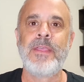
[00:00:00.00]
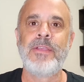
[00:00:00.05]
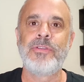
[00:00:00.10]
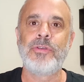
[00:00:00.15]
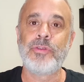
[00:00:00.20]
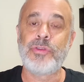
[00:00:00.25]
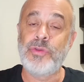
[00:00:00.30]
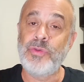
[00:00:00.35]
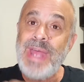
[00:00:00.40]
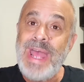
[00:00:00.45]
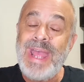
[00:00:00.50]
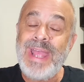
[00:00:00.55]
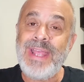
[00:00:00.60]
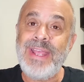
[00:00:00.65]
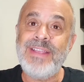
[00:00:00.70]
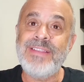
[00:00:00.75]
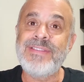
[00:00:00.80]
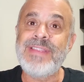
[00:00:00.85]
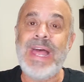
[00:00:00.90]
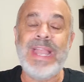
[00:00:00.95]
So today
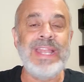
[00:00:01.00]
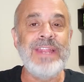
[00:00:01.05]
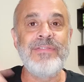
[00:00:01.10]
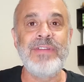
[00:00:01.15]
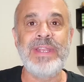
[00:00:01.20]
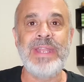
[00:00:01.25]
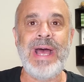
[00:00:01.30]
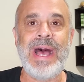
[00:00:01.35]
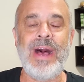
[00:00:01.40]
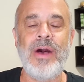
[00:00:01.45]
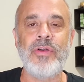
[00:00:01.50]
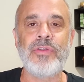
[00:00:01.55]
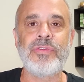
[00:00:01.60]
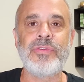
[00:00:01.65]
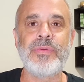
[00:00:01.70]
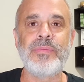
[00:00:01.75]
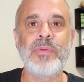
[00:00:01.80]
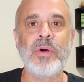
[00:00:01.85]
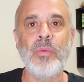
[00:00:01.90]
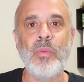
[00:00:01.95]
he's not leaving the
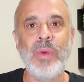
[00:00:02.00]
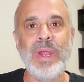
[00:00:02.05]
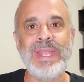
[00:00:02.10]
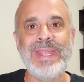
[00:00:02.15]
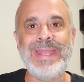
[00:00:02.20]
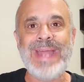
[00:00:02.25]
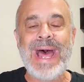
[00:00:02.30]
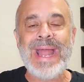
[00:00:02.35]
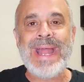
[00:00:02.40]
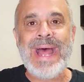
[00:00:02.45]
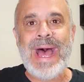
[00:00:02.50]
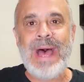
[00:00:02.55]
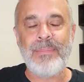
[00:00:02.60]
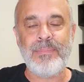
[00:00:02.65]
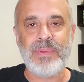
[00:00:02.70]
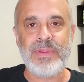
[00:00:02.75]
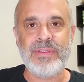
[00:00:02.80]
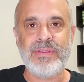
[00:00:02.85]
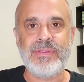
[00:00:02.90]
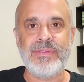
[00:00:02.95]
house. But when that
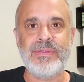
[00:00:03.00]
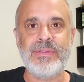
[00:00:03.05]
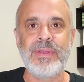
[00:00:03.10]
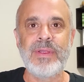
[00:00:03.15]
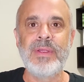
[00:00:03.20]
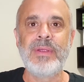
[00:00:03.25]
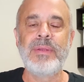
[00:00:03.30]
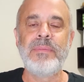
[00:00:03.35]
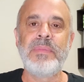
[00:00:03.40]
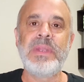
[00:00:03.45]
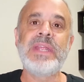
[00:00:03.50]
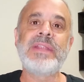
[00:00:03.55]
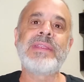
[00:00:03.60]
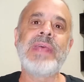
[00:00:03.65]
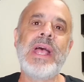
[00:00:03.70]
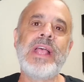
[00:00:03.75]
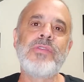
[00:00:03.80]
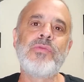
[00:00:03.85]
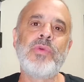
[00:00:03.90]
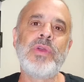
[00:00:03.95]
happens, many
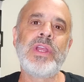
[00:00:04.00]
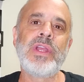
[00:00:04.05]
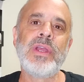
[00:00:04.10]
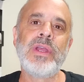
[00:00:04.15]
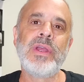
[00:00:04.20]
times we